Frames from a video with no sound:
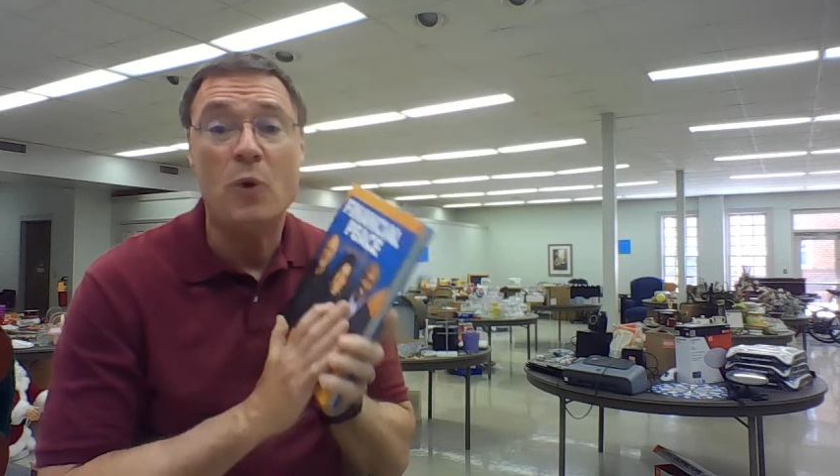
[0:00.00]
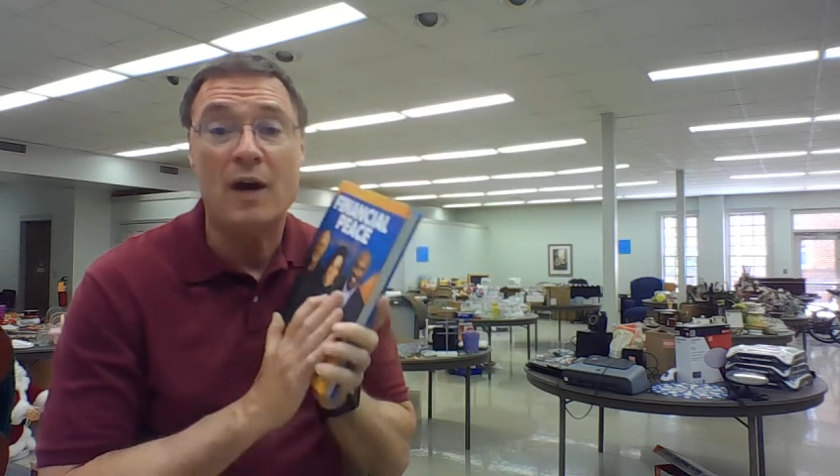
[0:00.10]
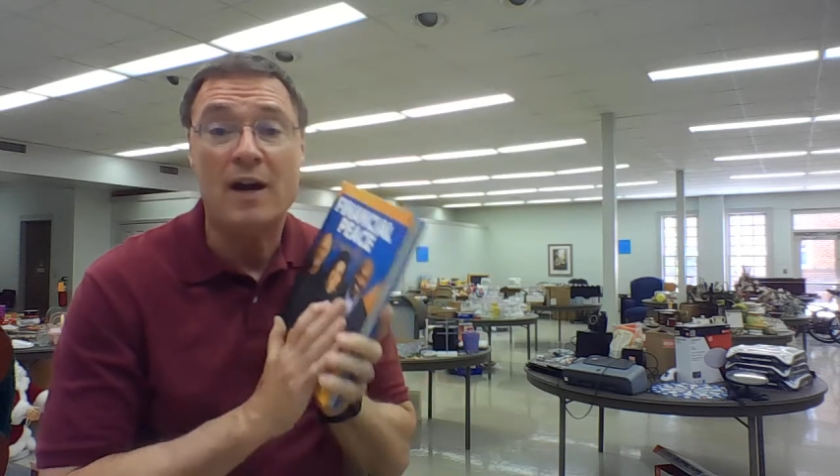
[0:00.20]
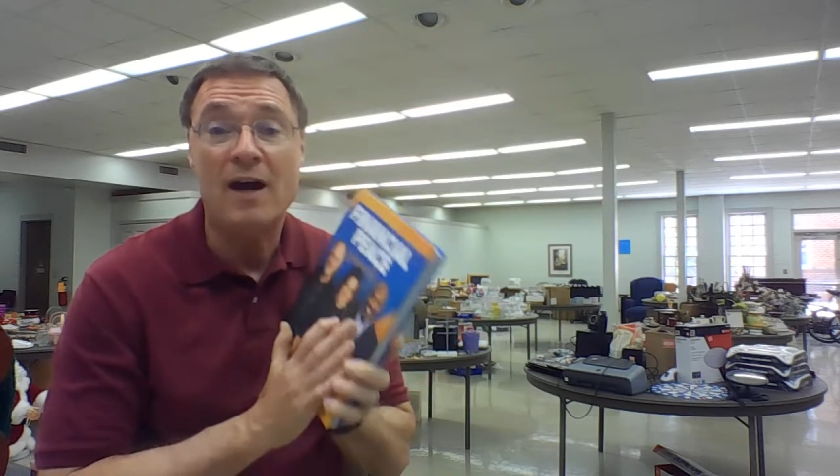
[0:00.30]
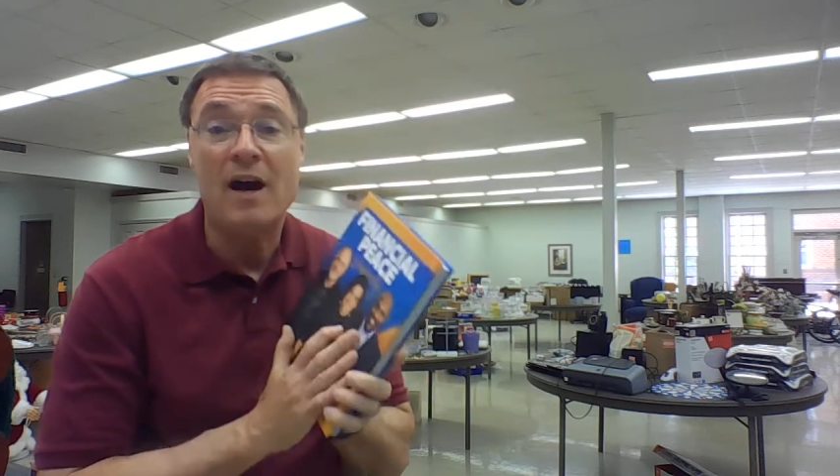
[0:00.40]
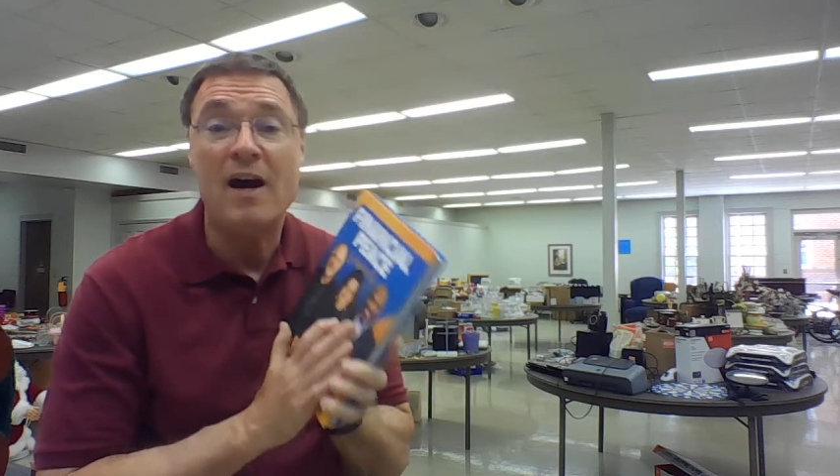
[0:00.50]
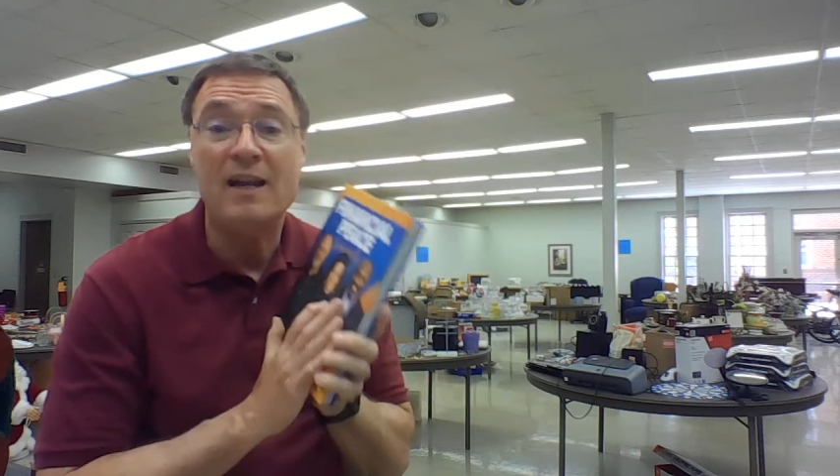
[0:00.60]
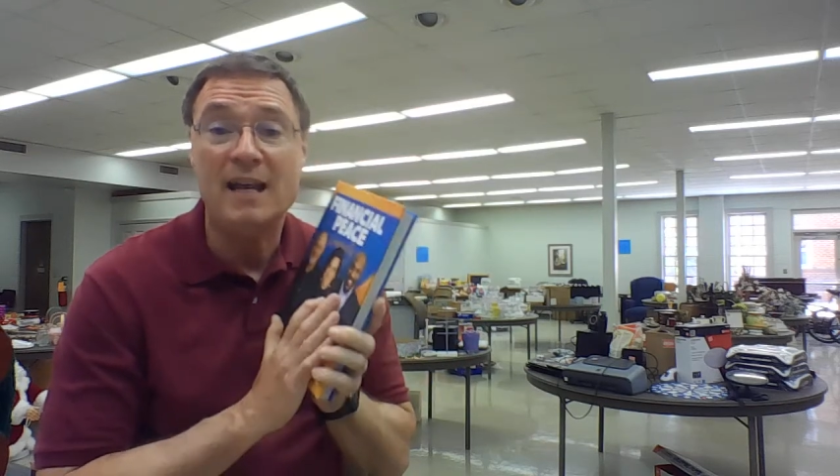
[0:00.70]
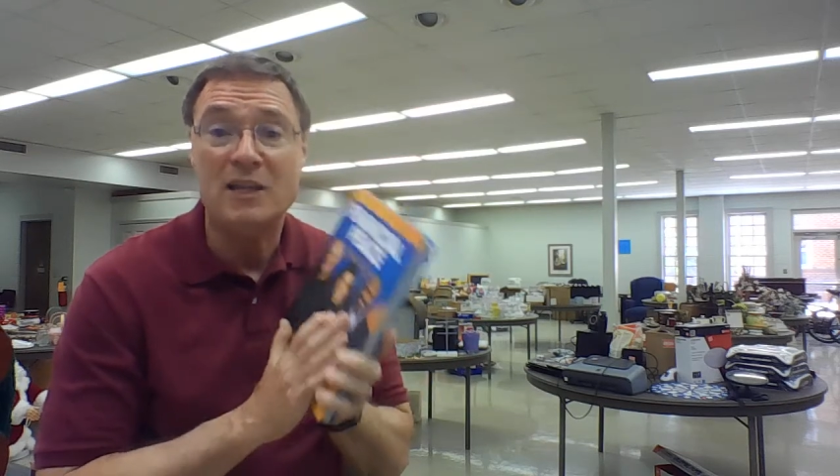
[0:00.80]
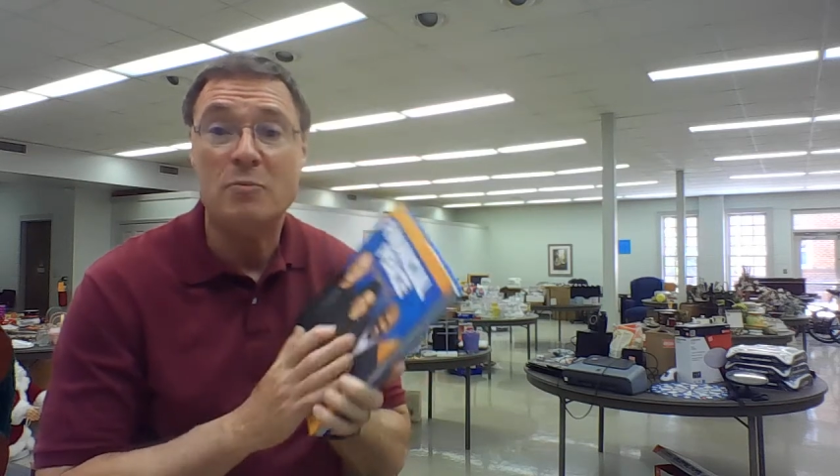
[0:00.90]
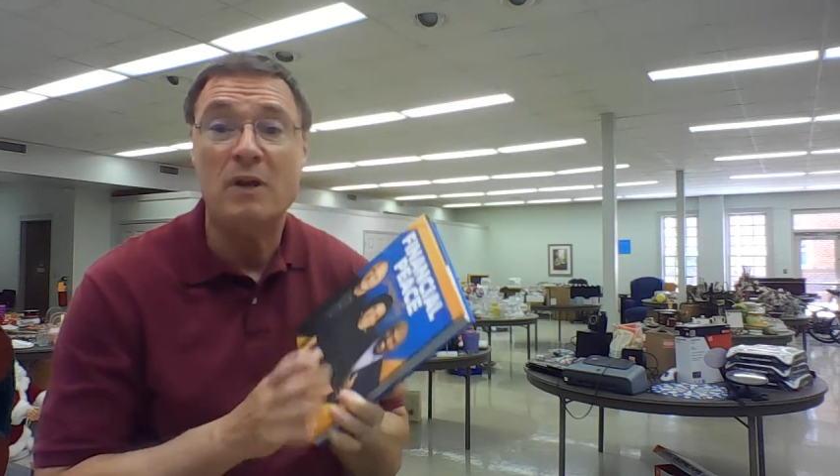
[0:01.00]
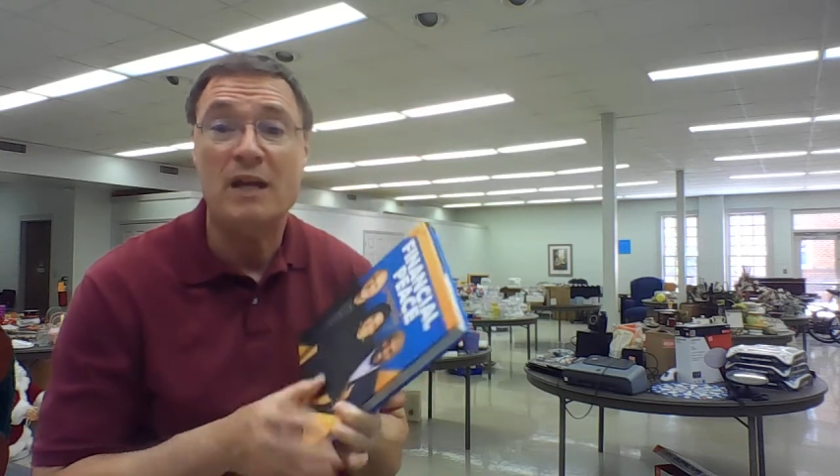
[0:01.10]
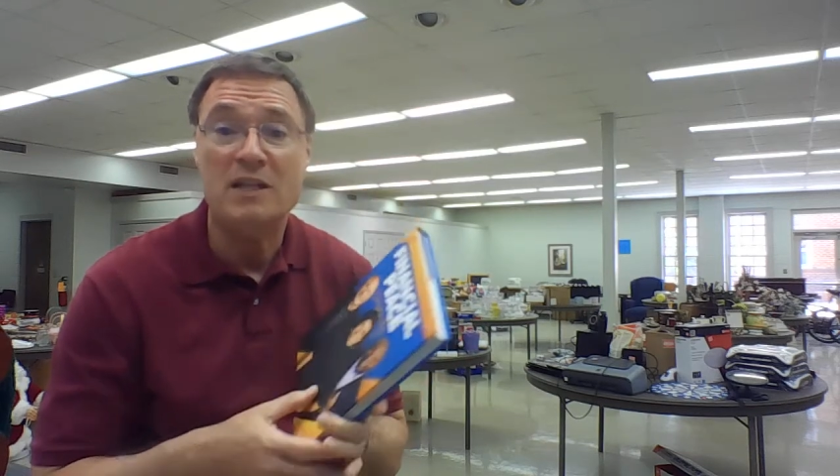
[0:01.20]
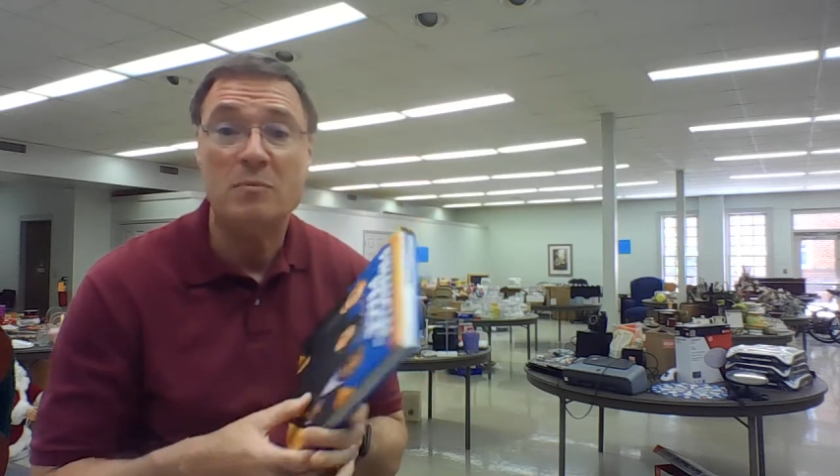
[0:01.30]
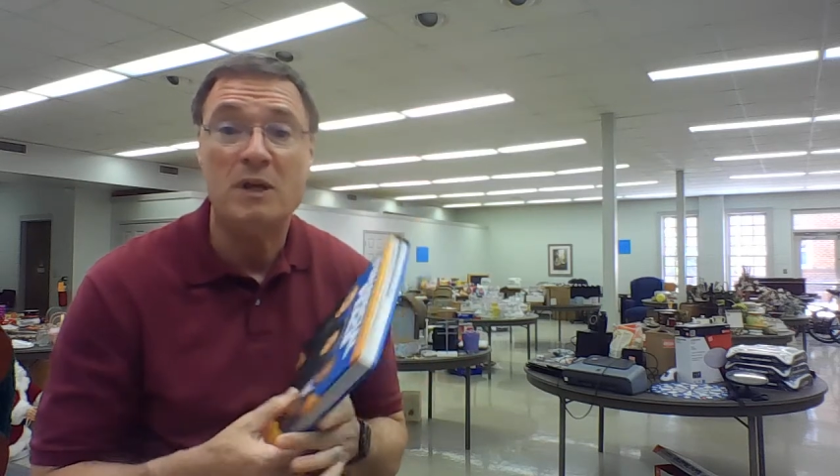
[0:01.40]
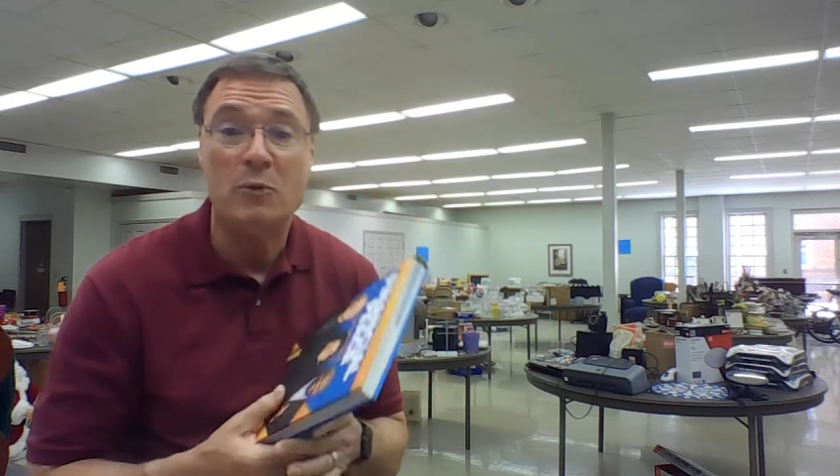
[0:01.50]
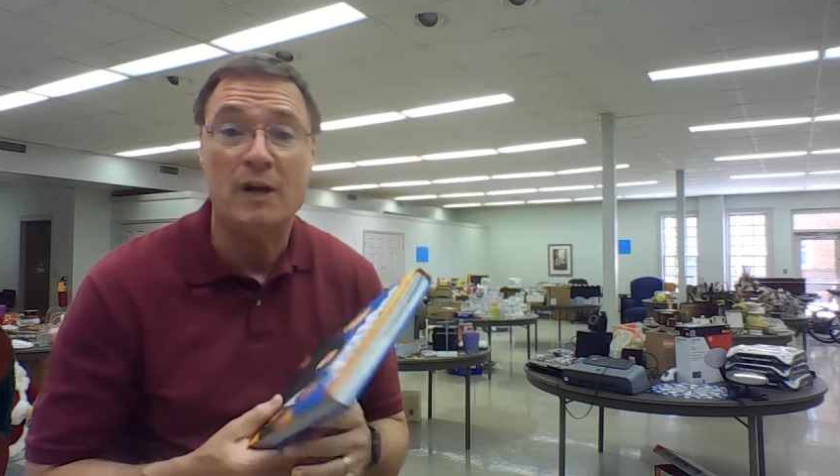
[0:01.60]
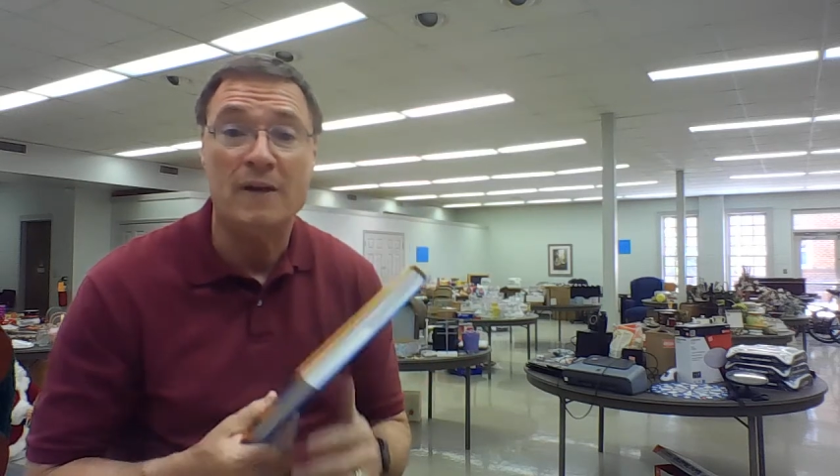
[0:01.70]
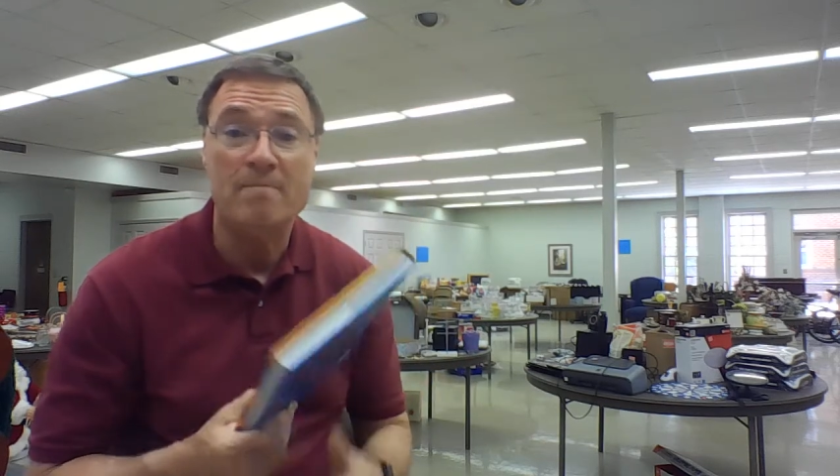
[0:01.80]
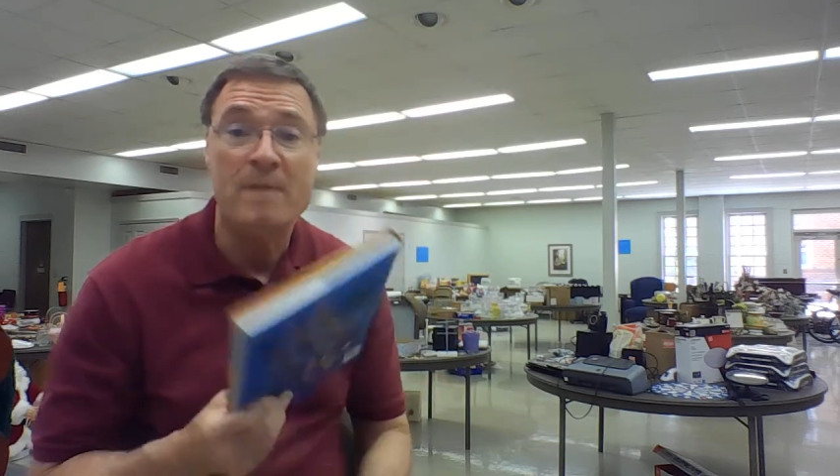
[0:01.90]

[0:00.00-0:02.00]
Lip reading: what God has blessed me with.